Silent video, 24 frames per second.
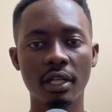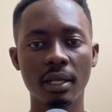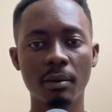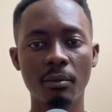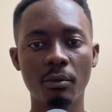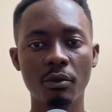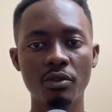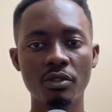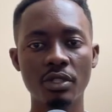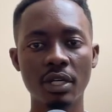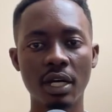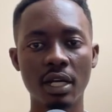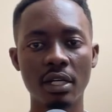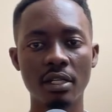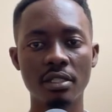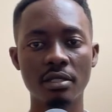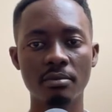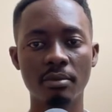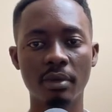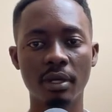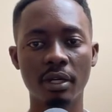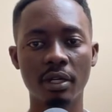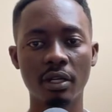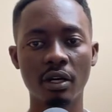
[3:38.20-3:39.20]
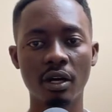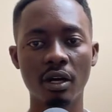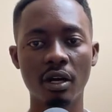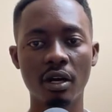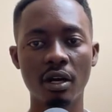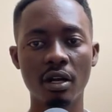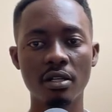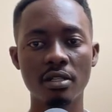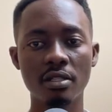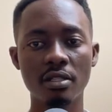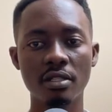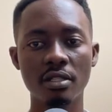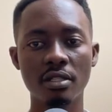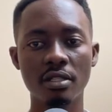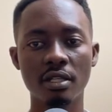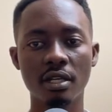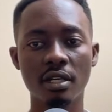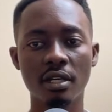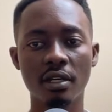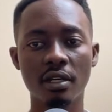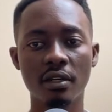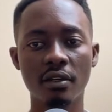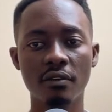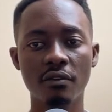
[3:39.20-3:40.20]
I'm going to add it to my cart,
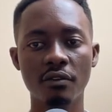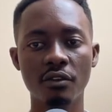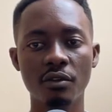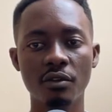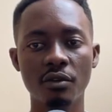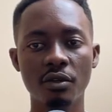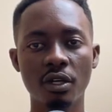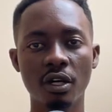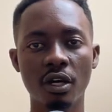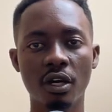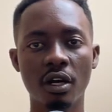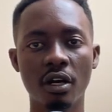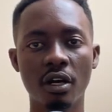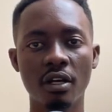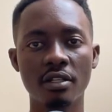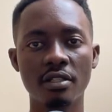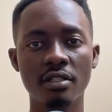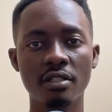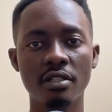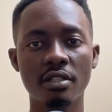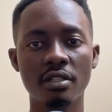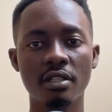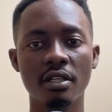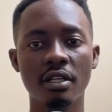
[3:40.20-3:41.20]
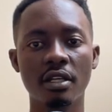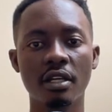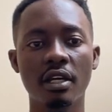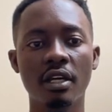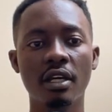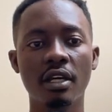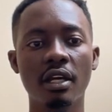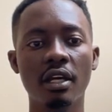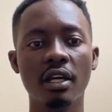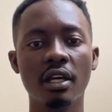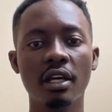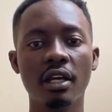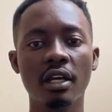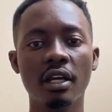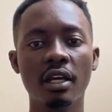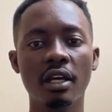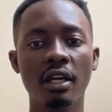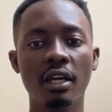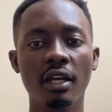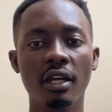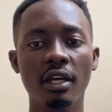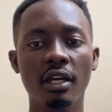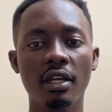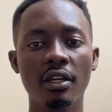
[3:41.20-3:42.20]
view cart,
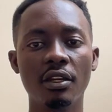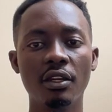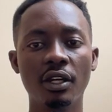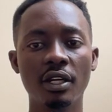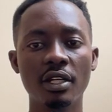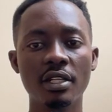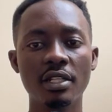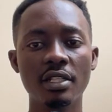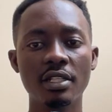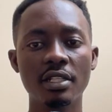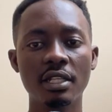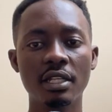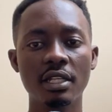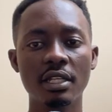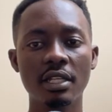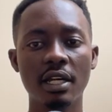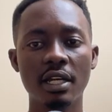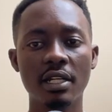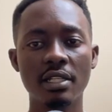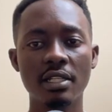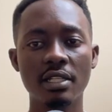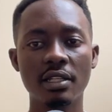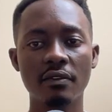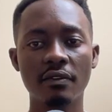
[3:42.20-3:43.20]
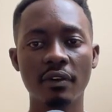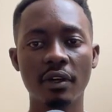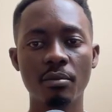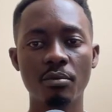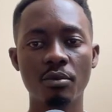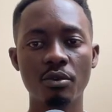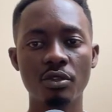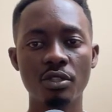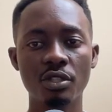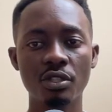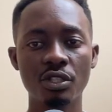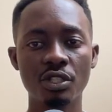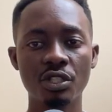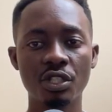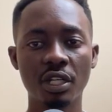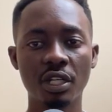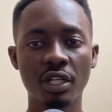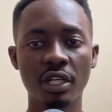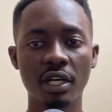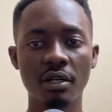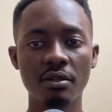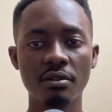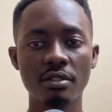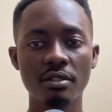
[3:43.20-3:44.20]
and you can see that if I proceed to
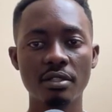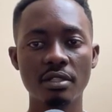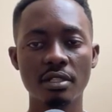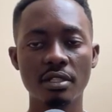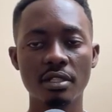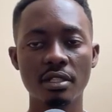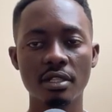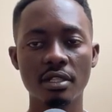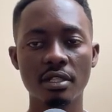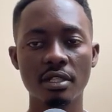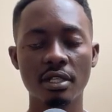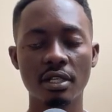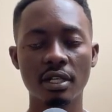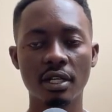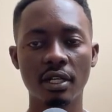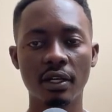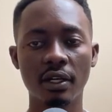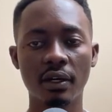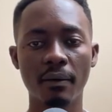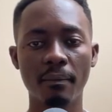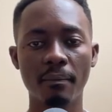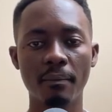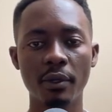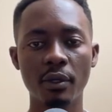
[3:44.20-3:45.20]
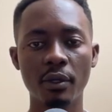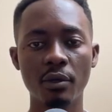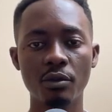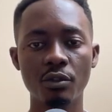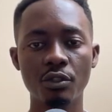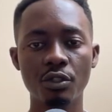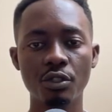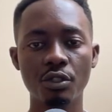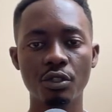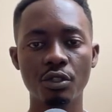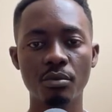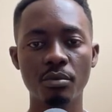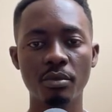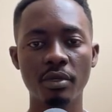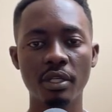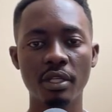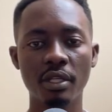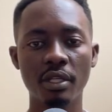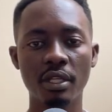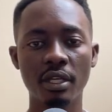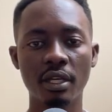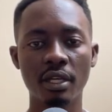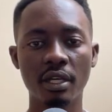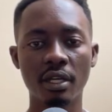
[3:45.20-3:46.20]
checkout, it will show me
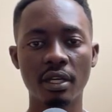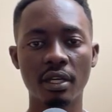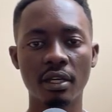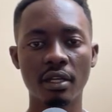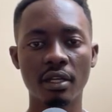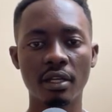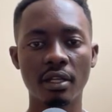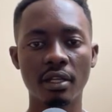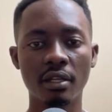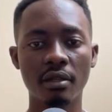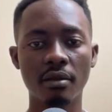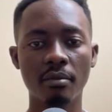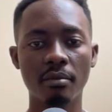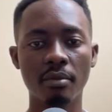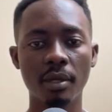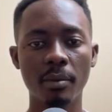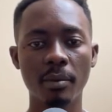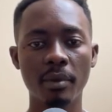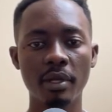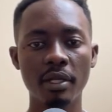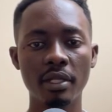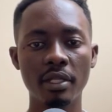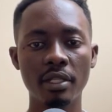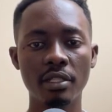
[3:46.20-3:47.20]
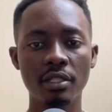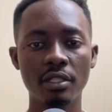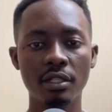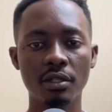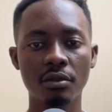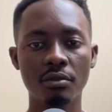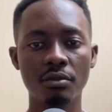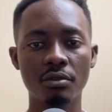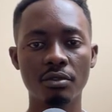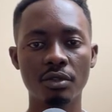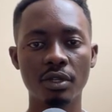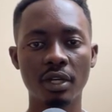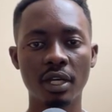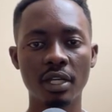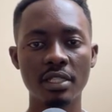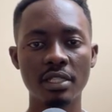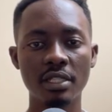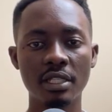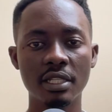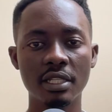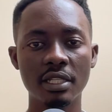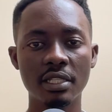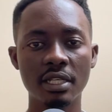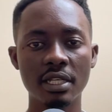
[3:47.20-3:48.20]
the payment details. So you can
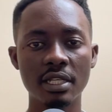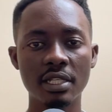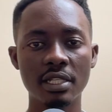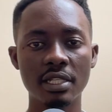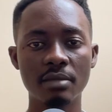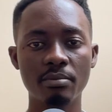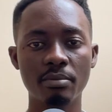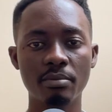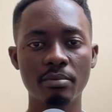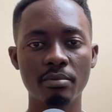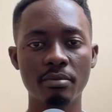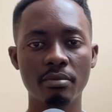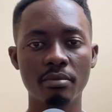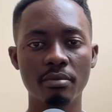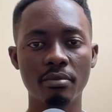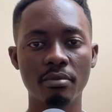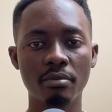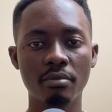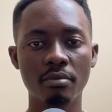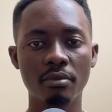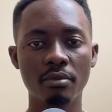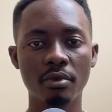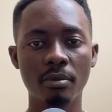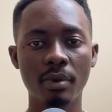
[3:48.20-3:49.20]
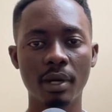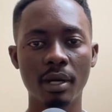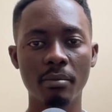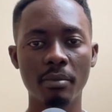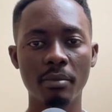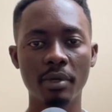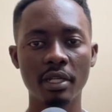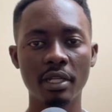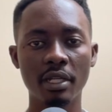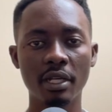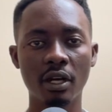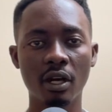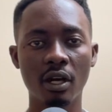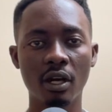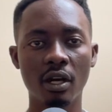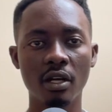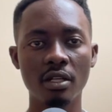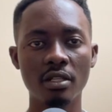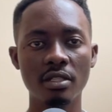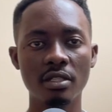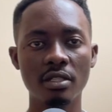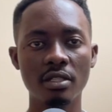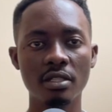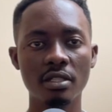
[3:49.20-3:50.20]
see it says mobile money
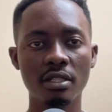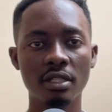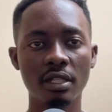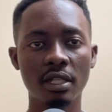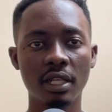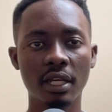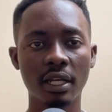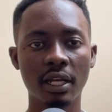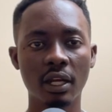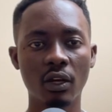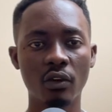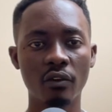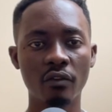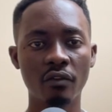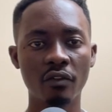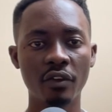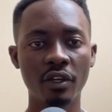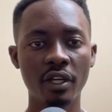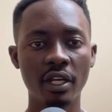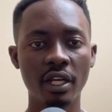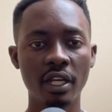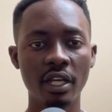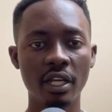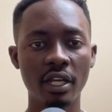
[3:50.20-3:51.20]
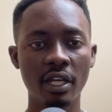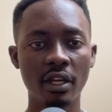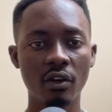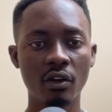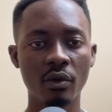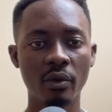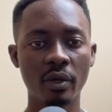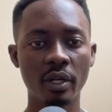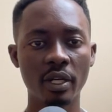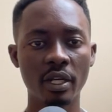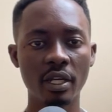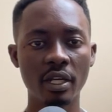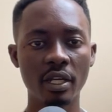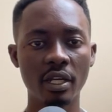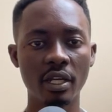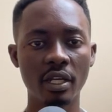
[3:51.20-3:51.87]
cards, like I configured here already,